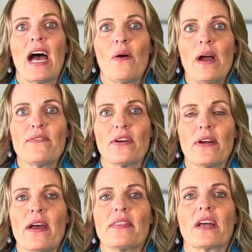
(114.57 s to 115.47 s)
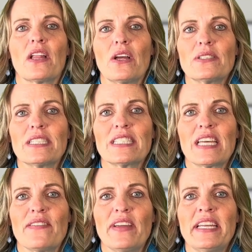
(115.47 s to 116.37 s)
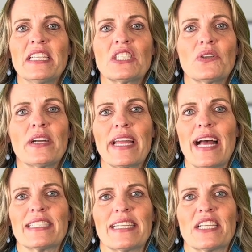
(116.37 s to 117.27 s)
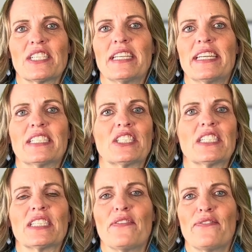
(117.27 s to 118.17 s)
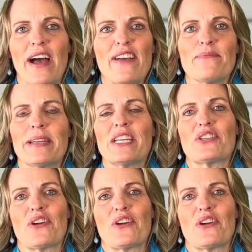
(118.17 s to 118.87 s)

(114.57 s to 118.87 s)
However, the closest convenience store and gas station is just a 5-minute